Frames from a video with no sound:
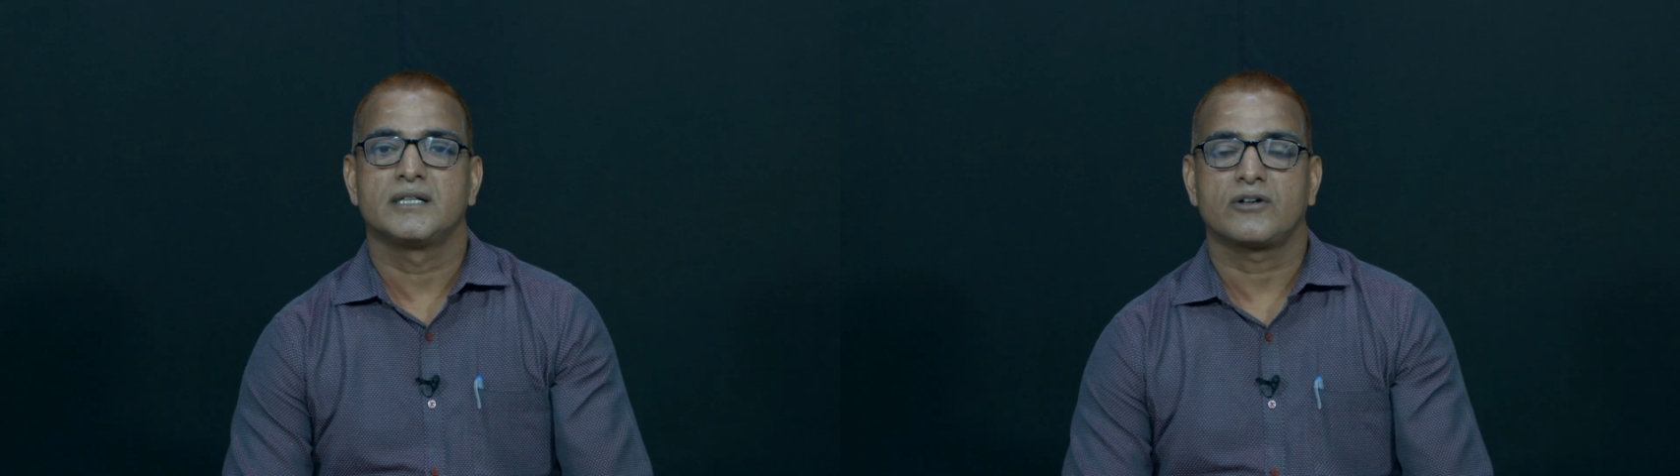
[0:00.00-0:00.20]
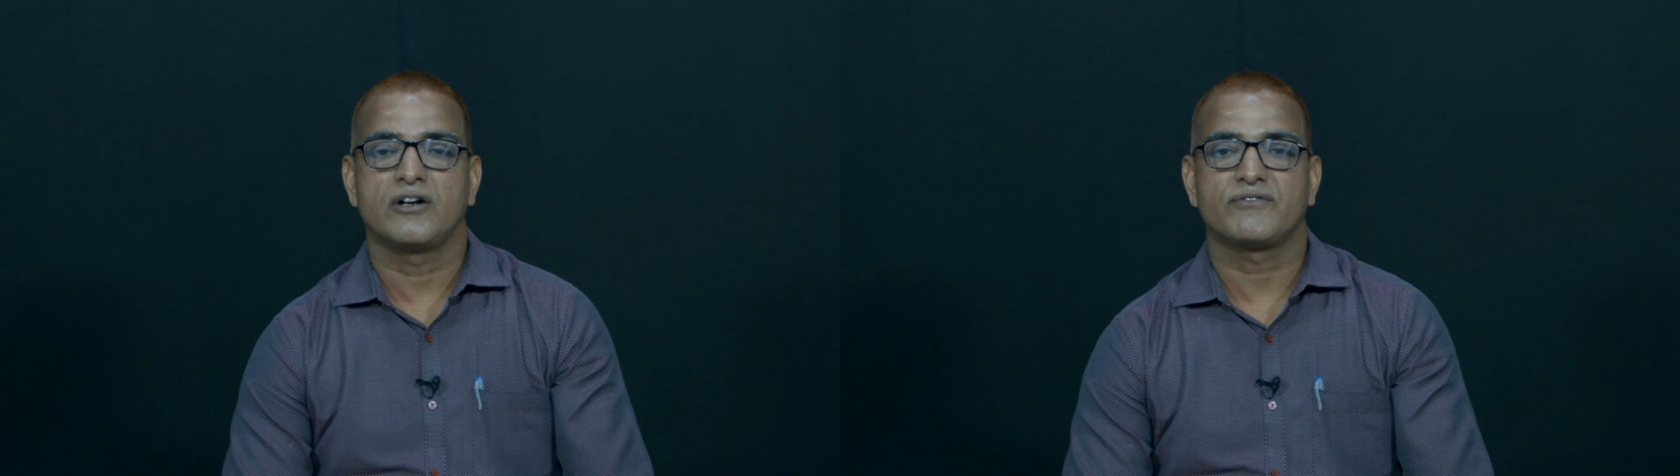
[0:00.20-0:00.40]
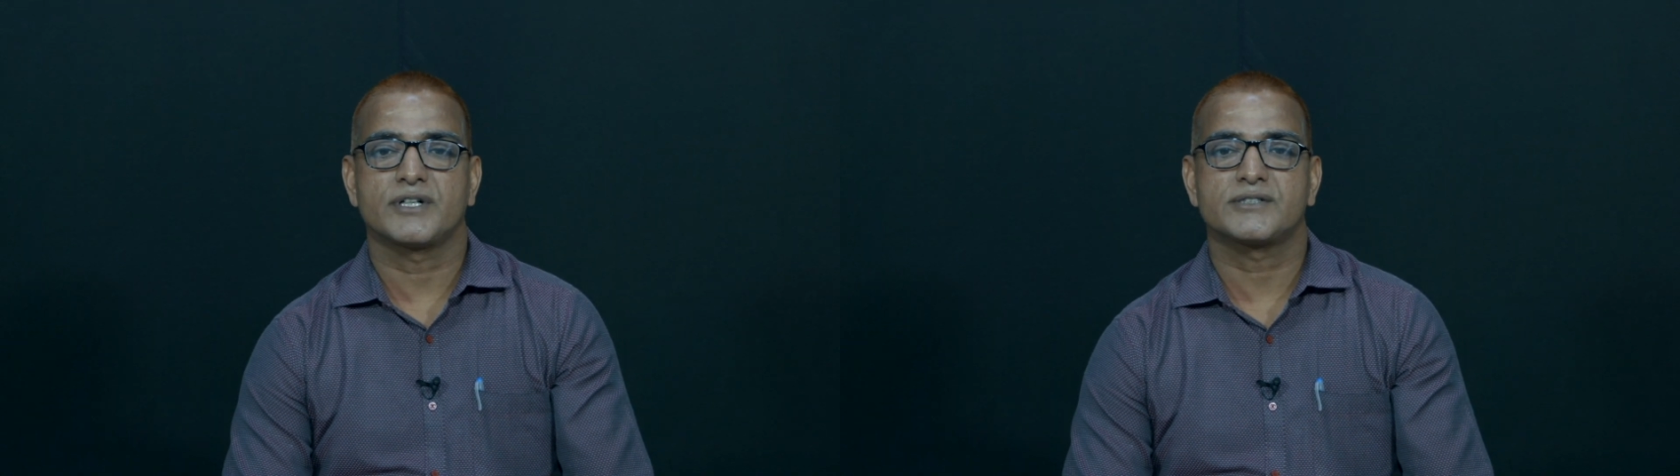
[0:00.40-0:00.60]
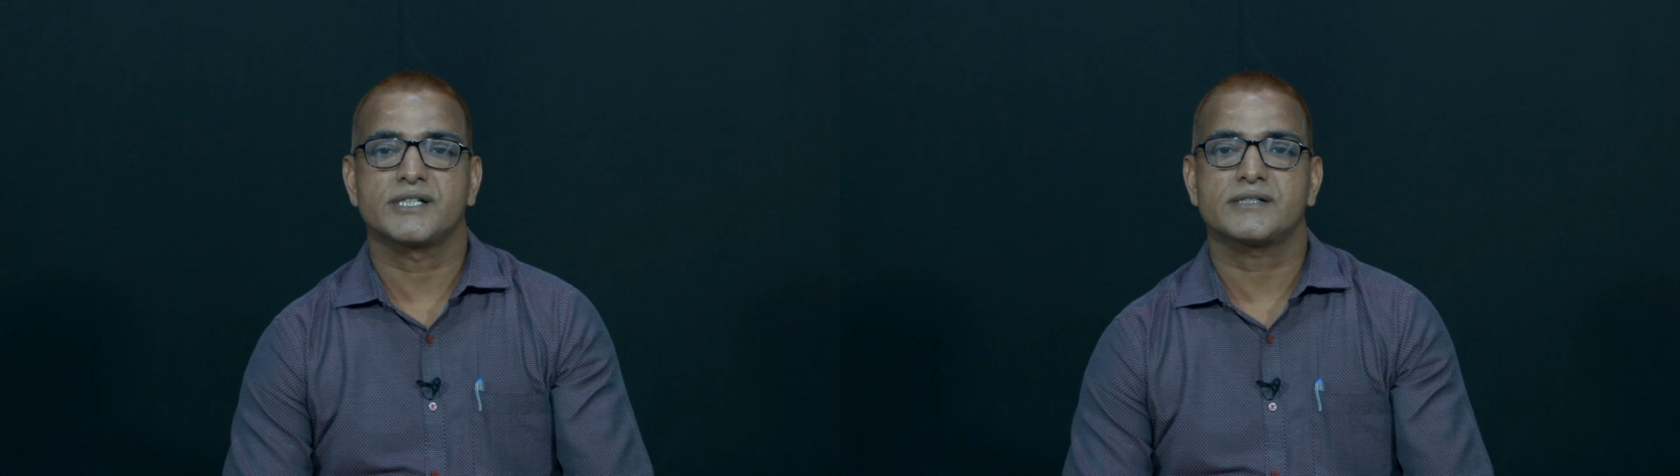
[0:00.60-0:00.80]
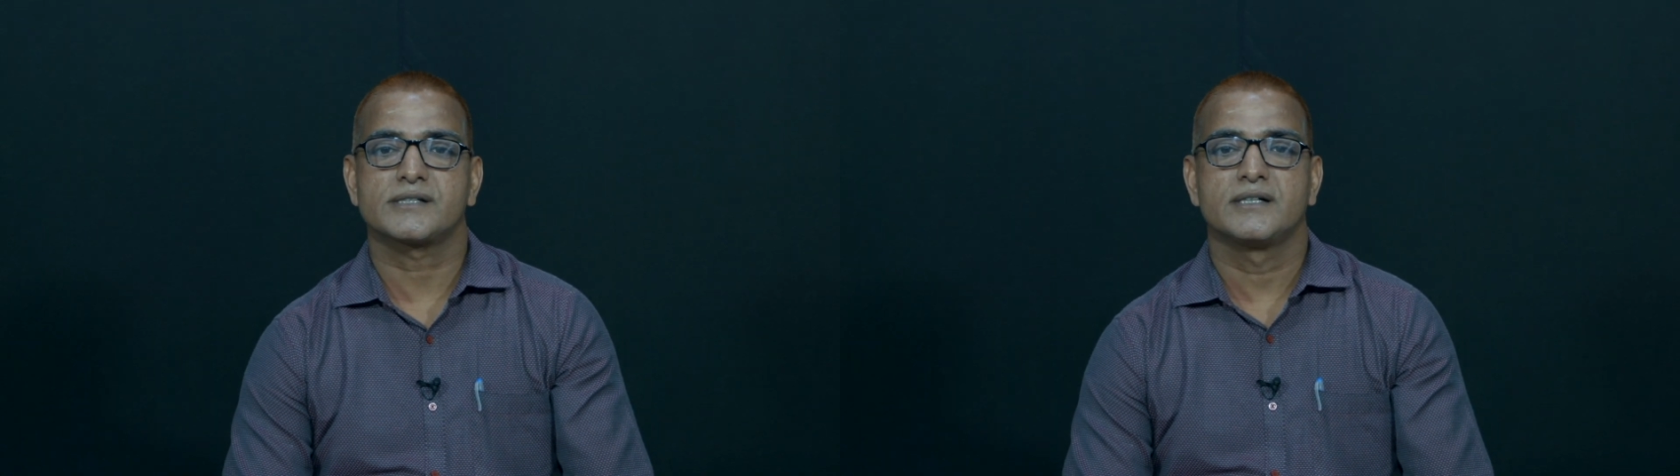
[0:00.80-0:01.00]

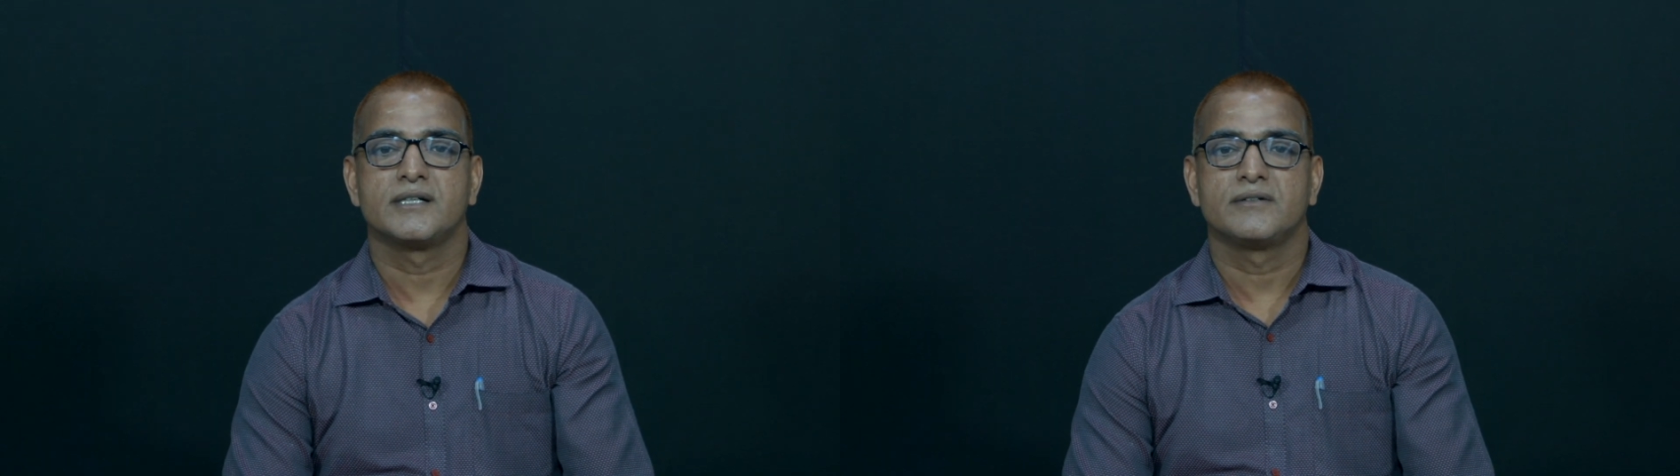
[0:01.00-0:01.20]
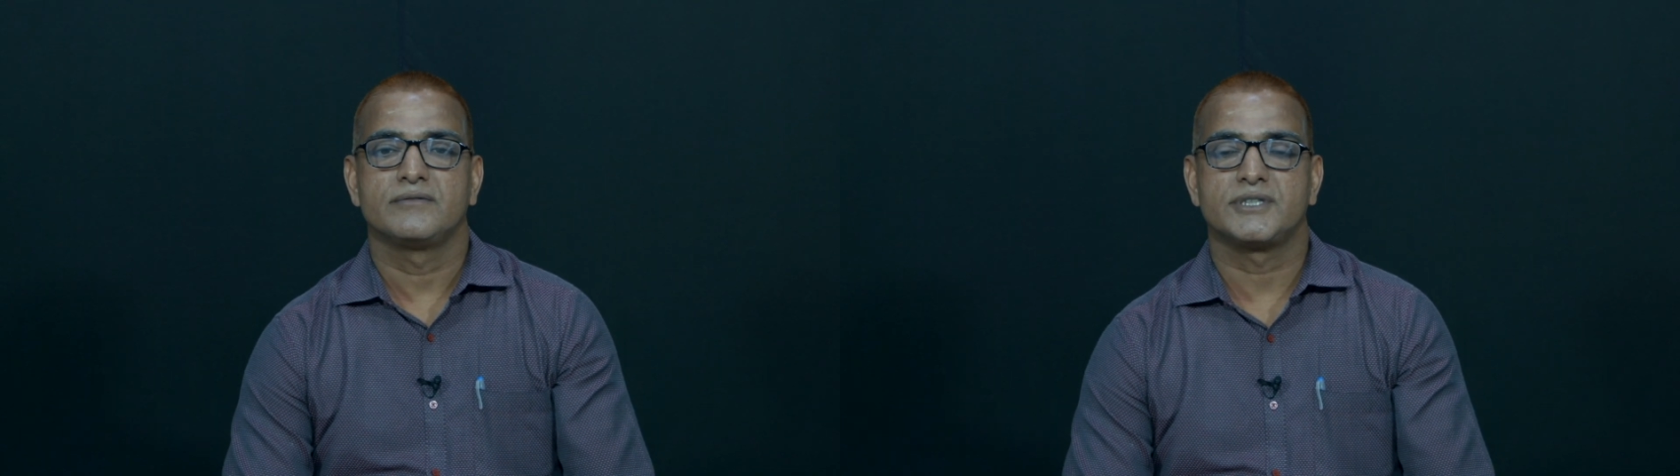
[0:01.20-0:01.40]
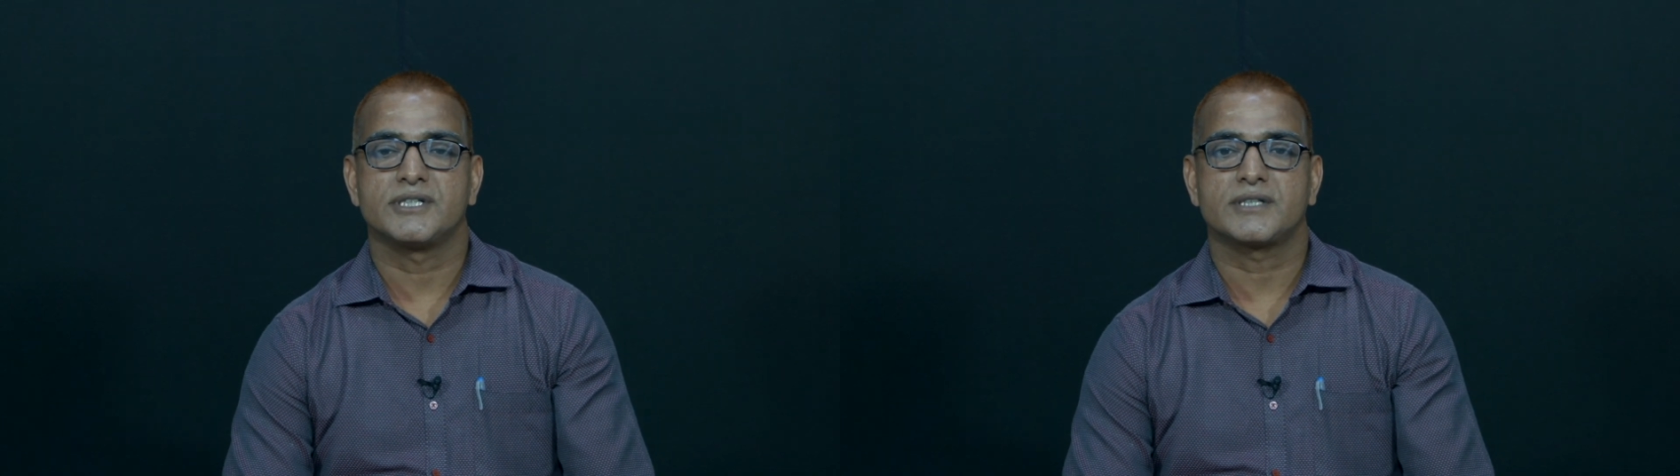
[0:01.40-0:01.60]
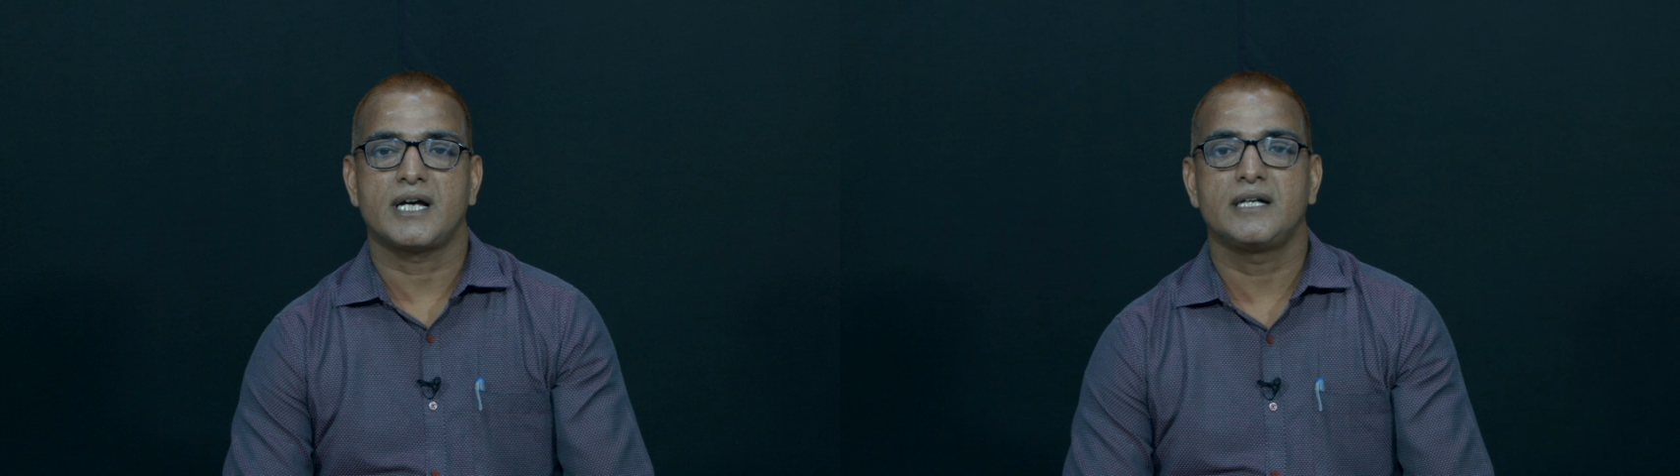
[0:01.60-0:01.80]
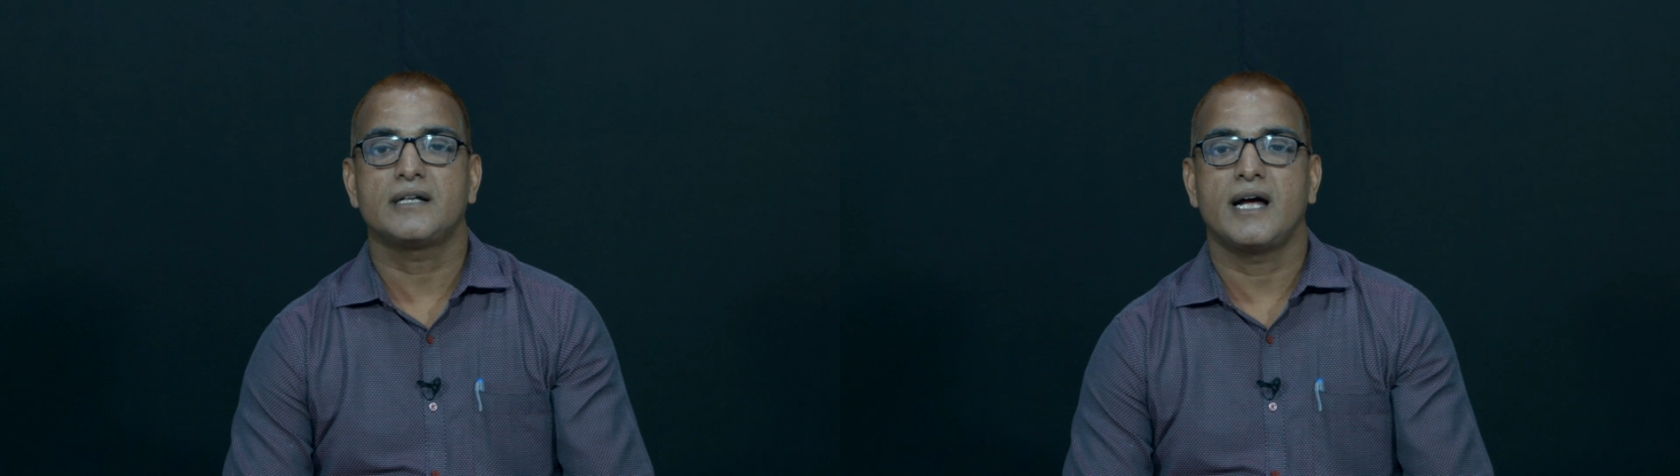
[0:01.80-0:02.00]
conferences which is
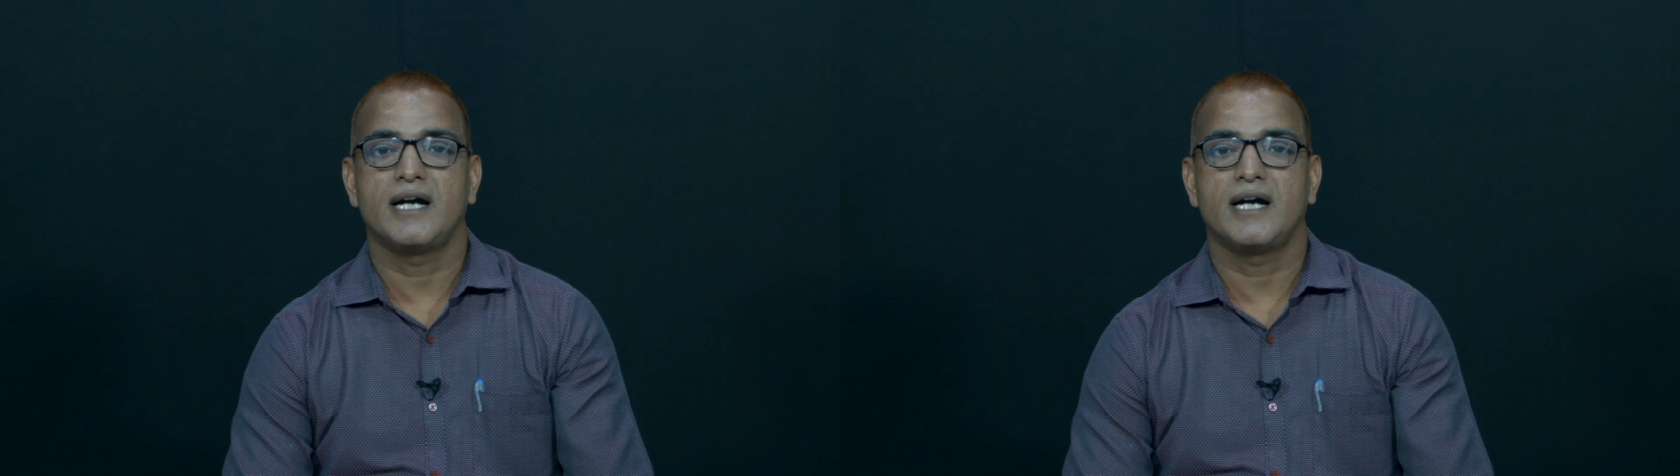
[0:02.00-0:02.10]
held